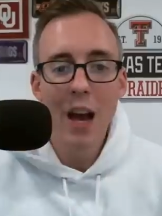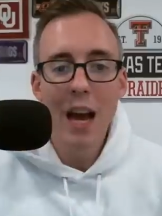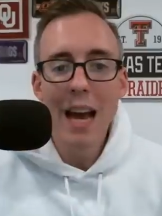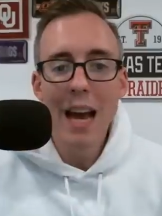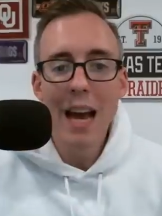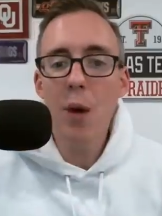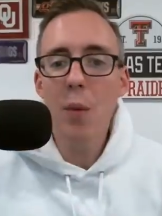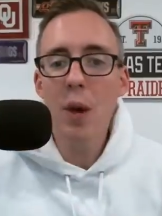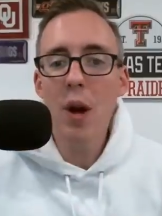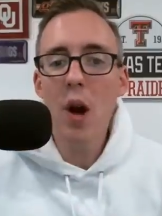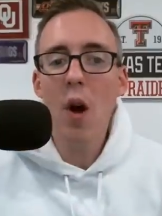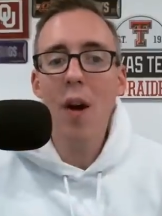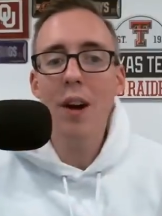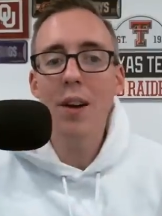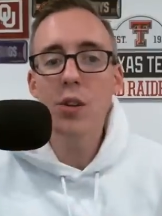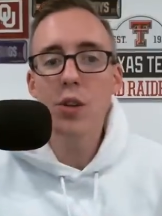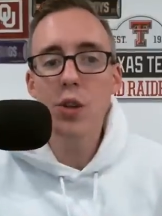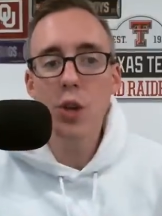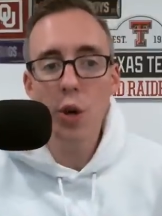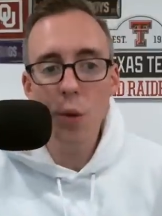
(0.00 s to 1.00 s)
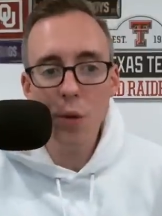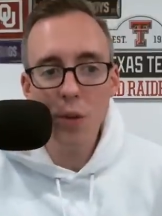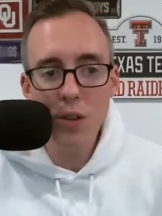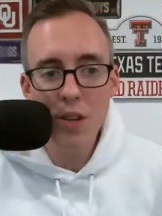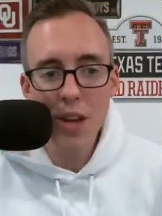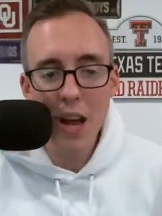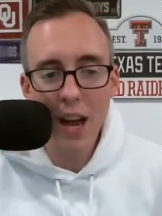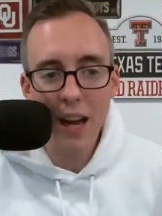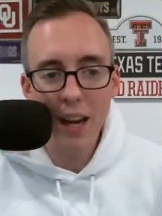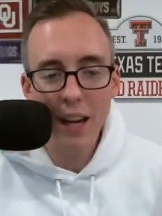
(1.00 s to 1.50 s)
Here we are on
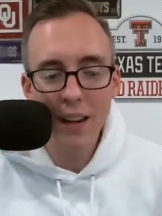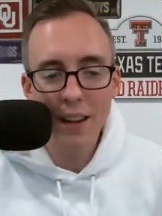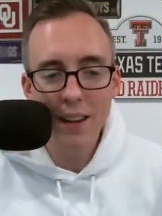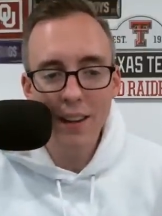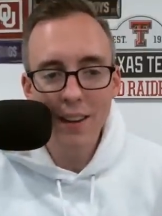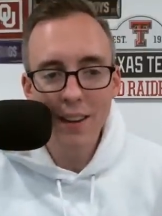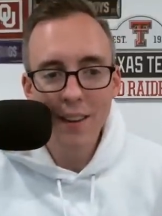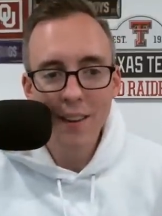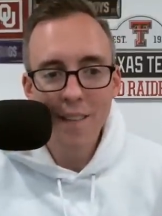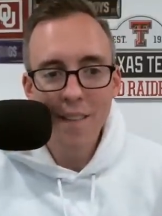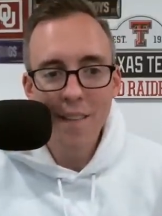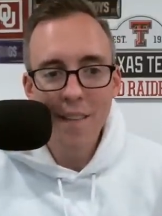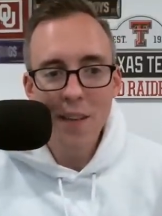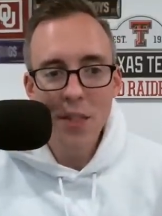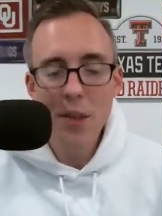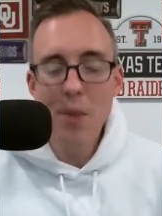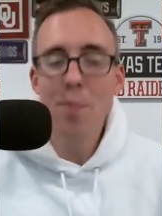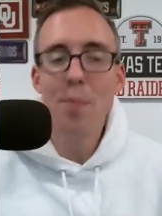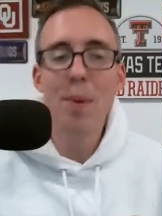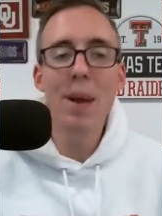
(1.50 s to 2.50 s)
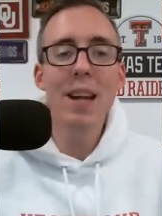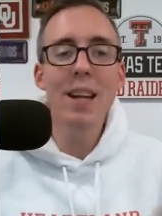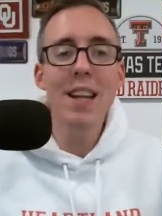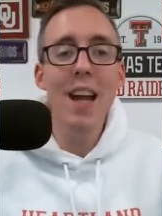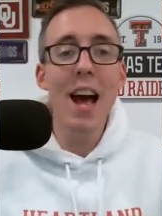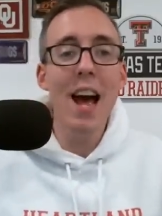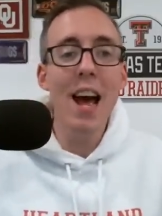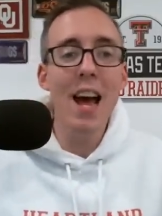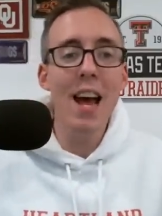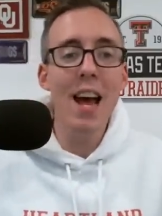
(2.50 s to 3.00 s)
Tuesday, the big
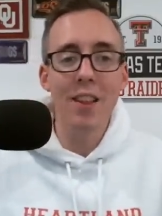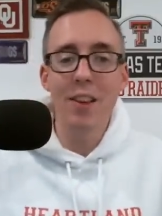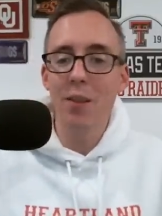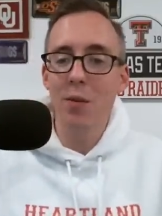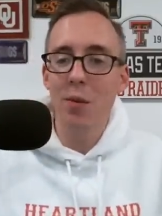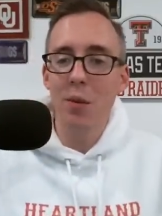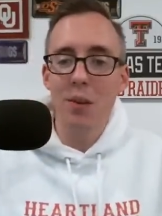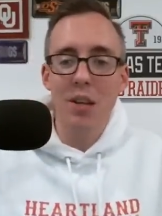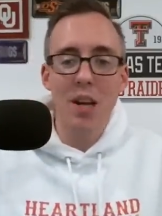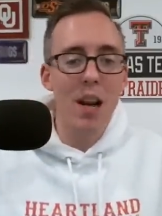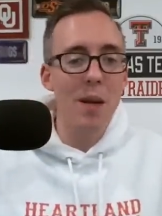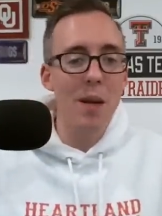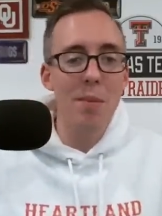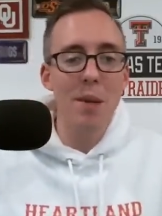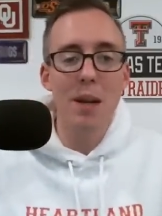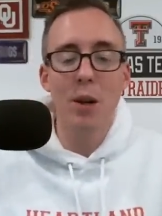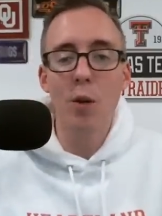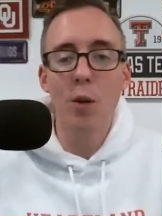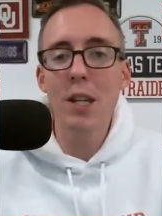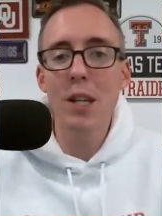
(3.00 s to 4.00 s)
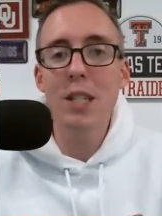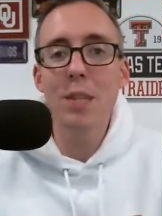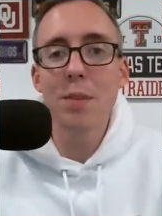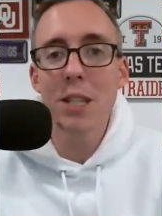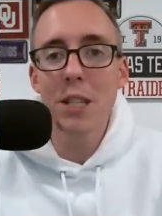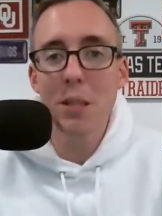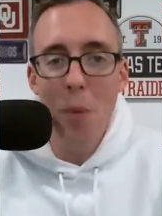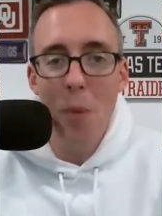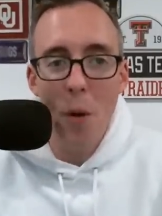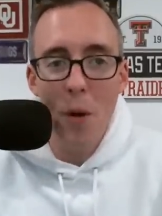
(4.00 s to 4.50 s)
day. This was going to be
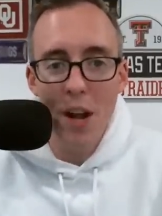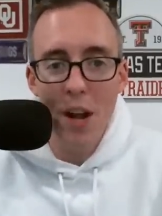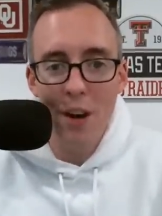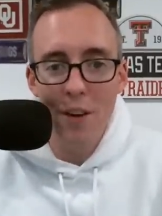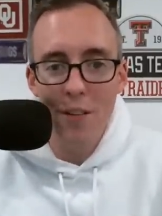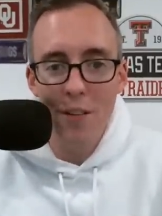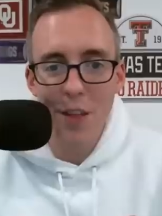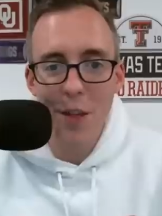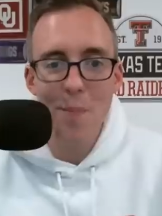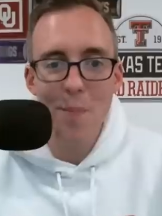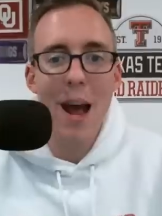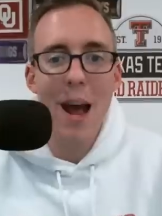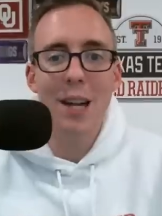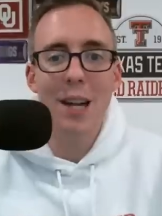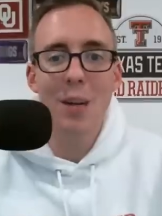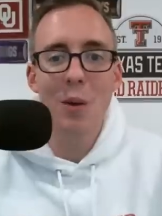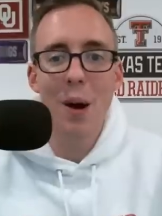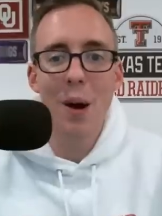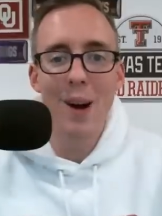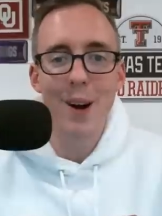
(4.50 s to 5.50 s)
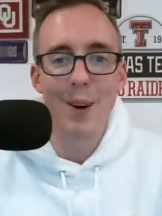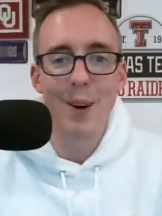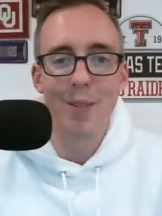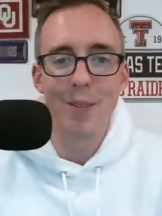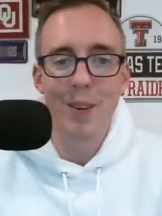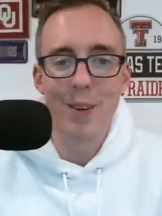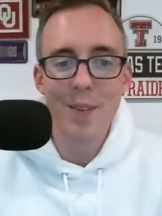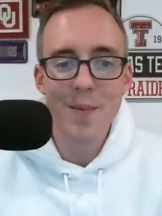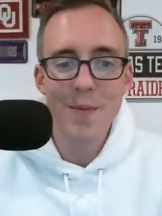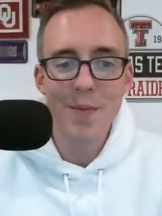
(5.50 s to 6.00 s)
Christmas morning for the Pac-12.
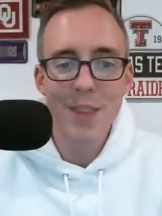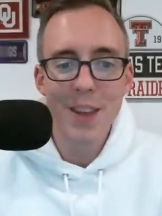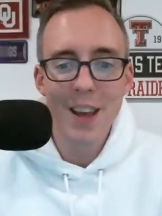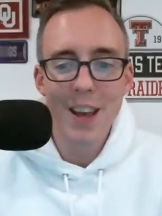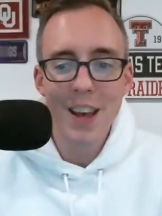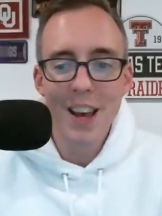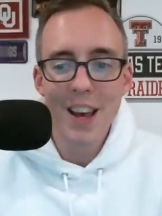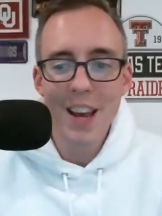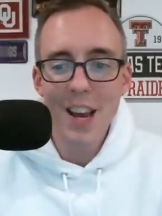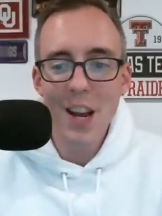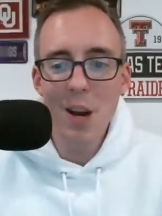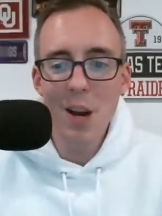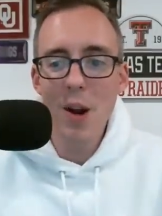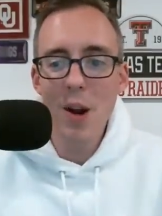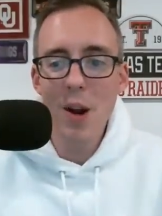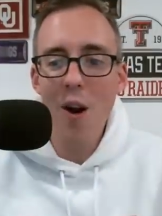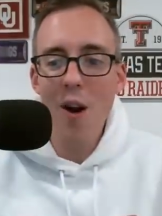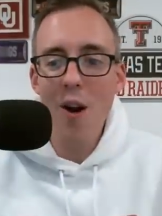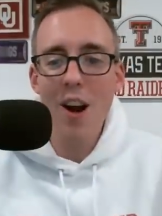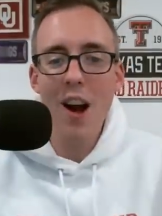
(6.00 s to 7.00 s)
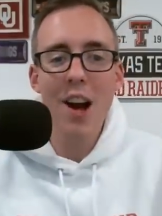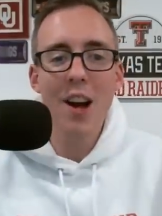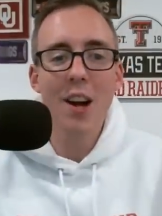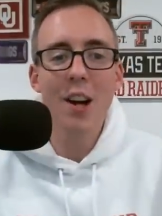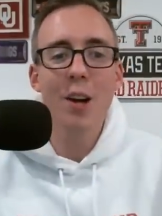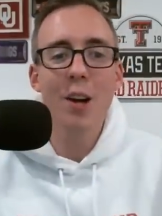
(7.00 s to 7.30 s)
Here we are on